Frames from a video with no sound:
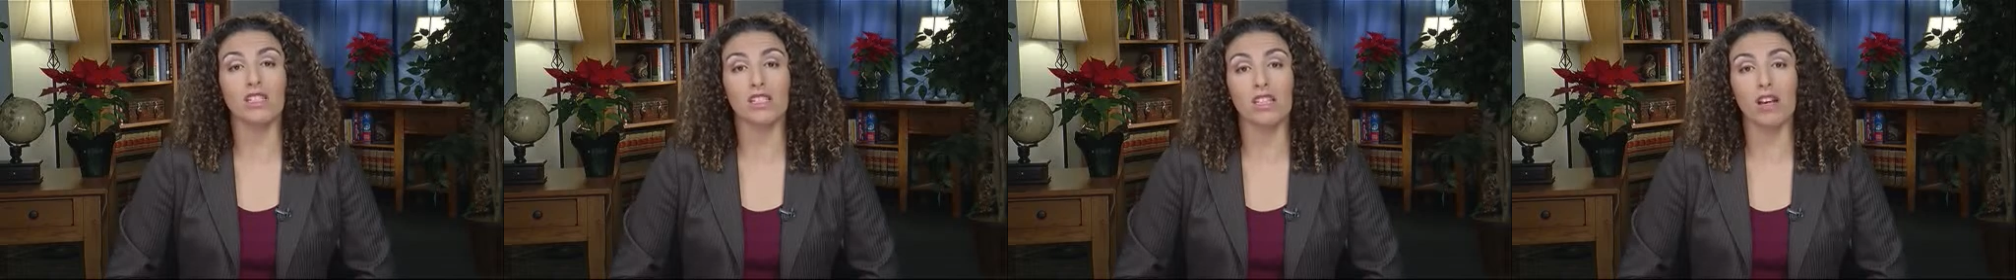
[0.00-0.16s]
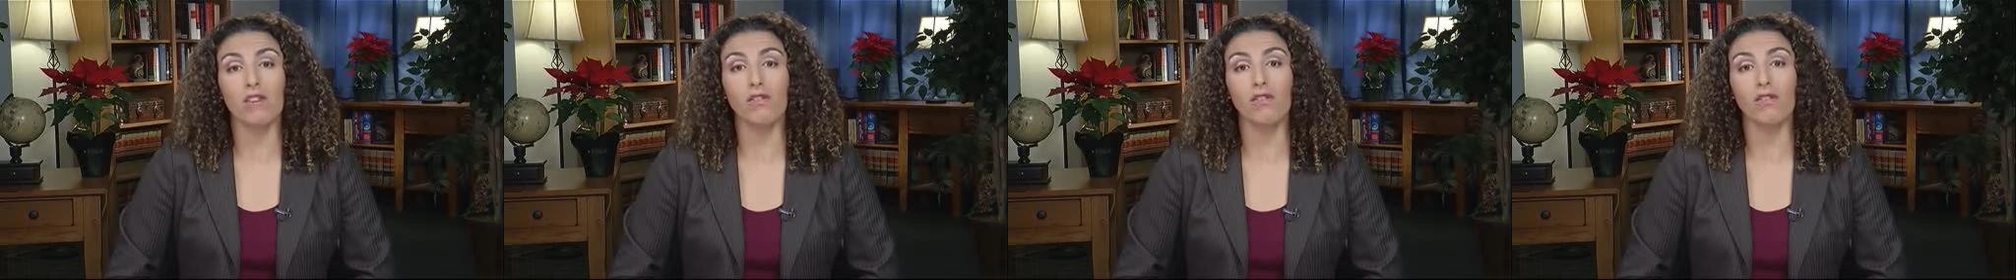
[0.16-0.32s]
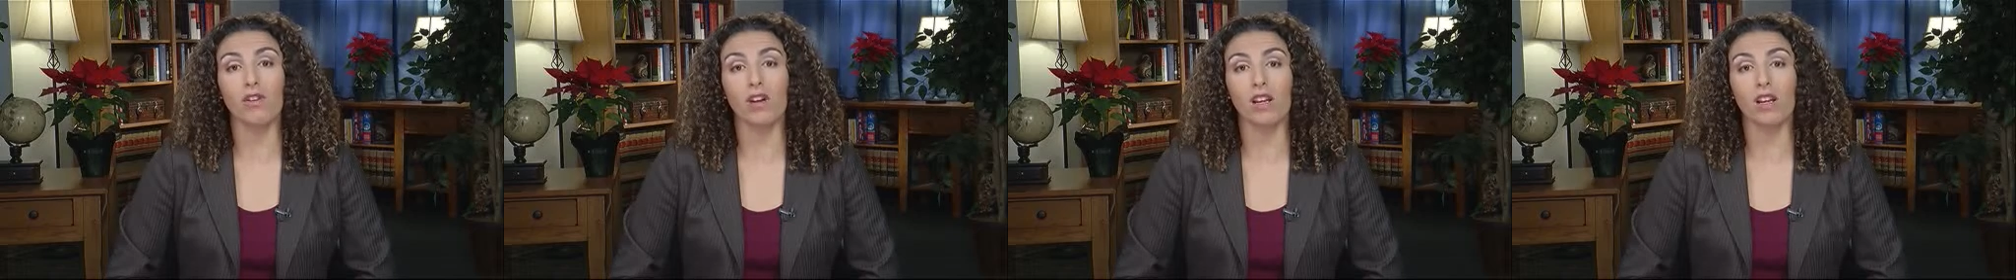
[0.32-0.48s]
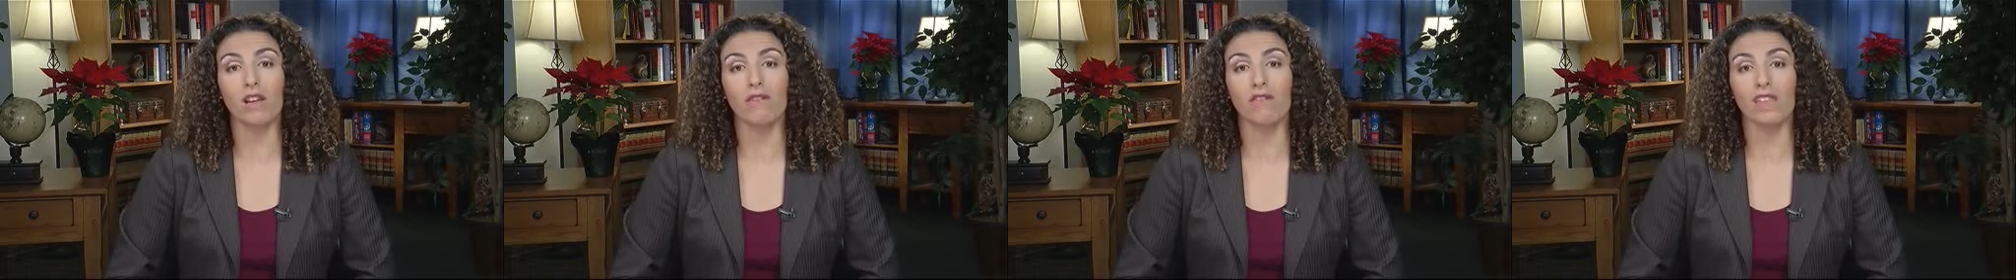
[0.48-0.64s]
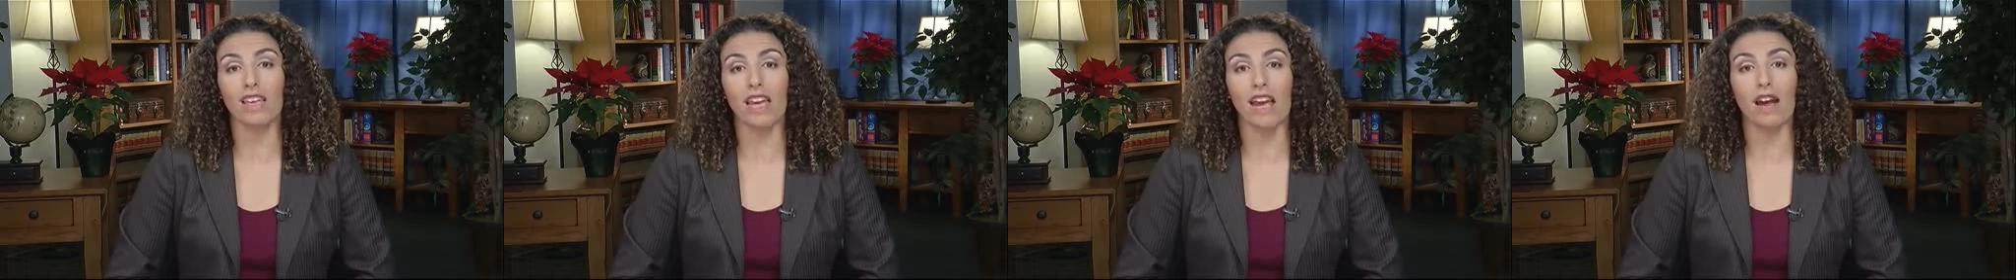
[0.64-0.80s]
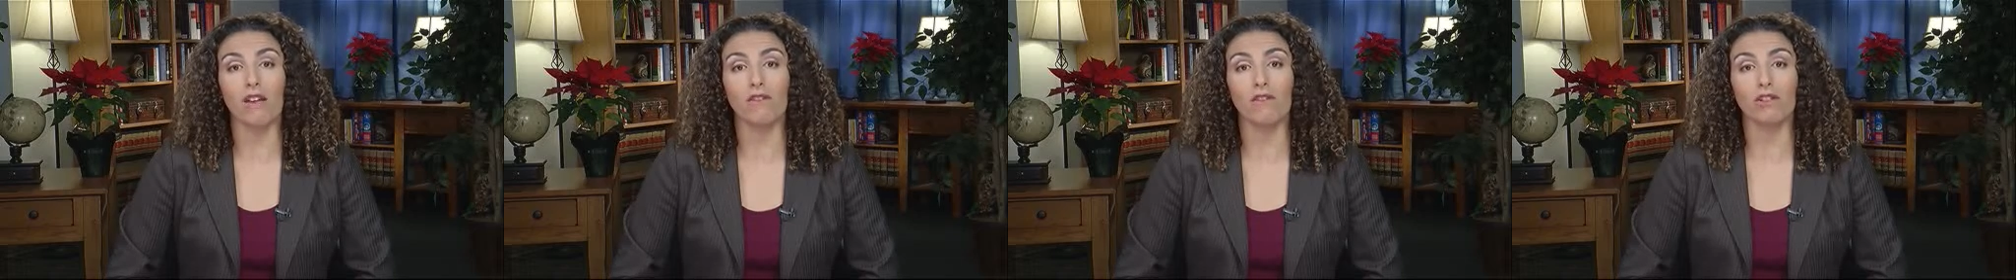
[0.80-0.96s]
suffering of
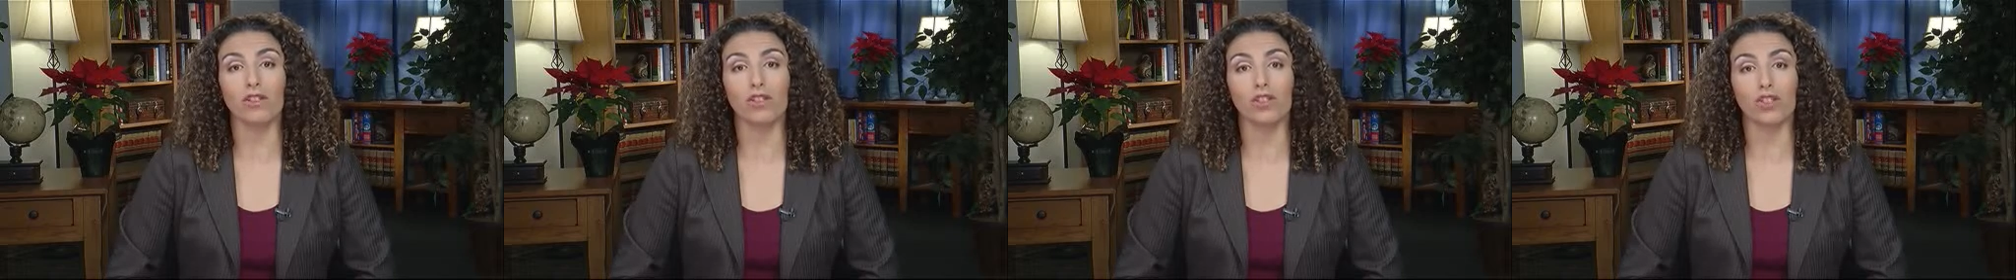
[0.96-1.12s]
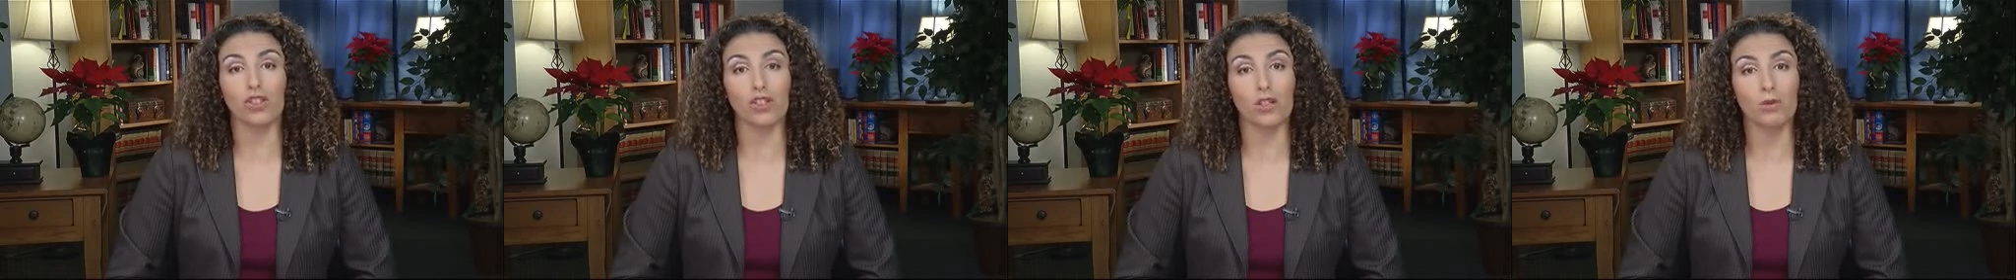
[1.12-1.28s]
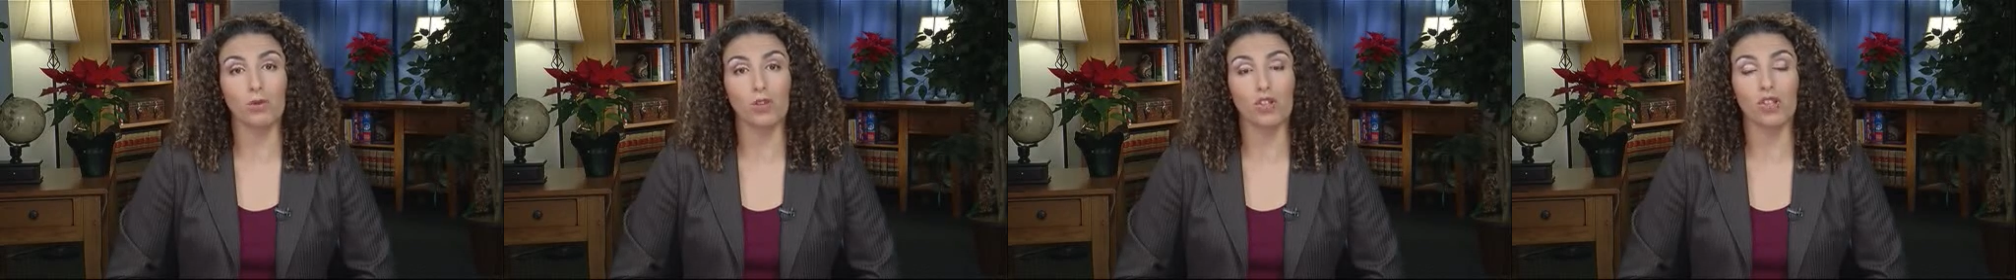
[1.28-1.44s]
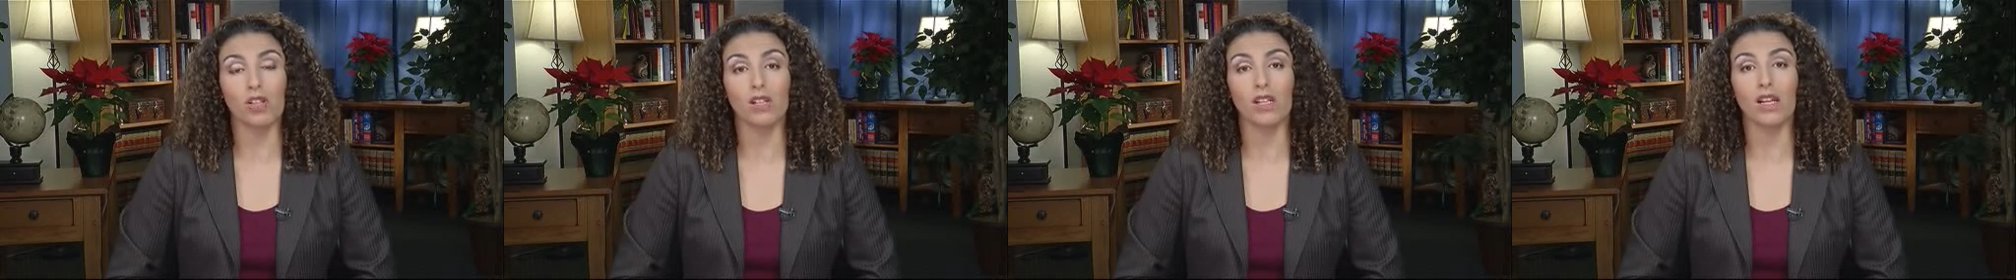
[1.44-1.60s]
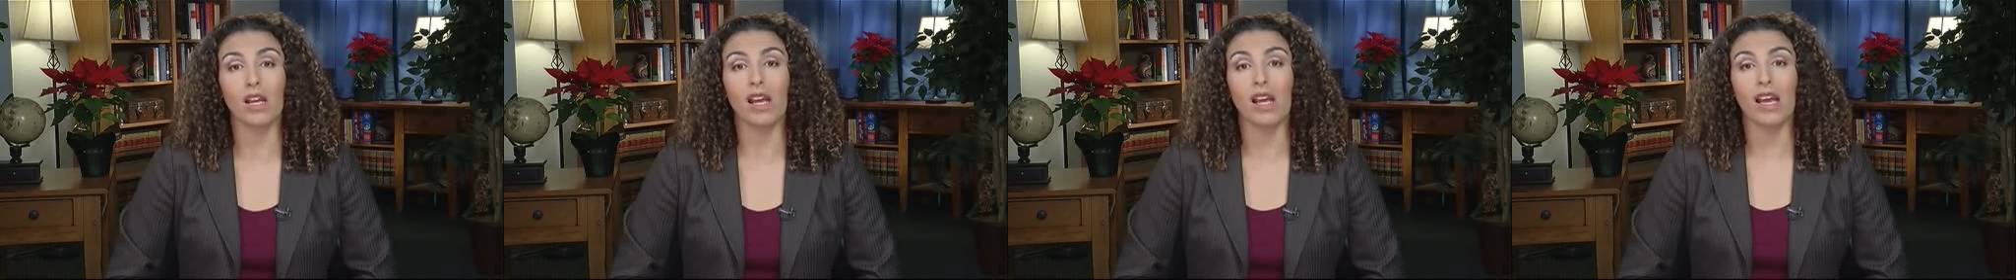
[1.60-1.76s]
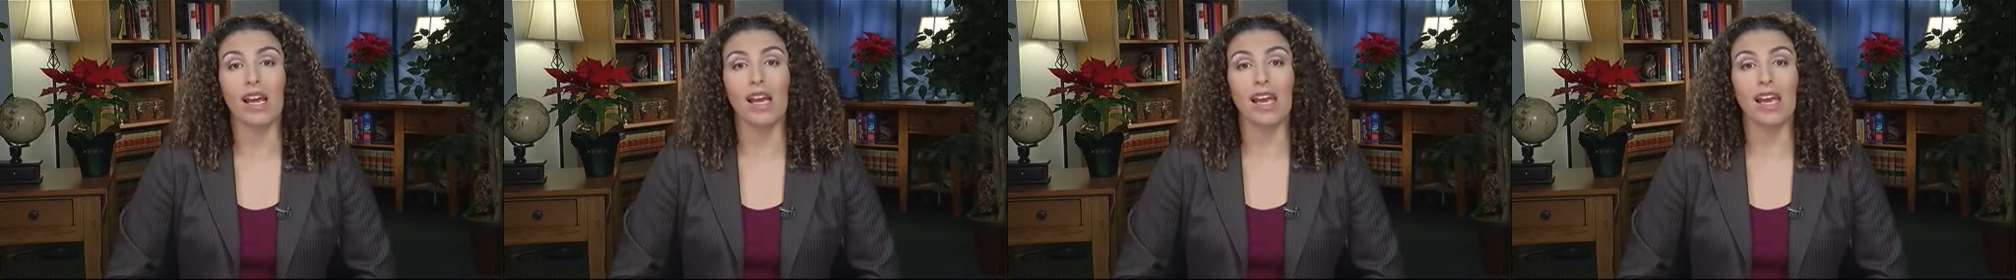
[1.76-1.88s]
the average Egyptian